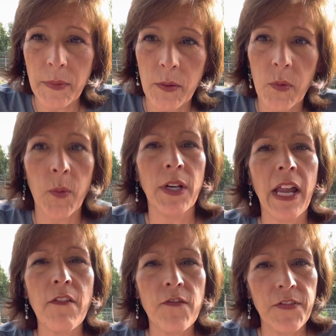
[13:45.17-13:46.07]
And when we're
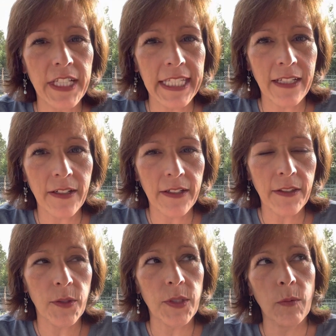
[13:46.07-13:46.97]
not feeling good,
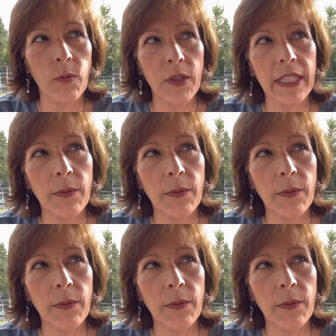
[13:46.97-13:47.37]
those are really,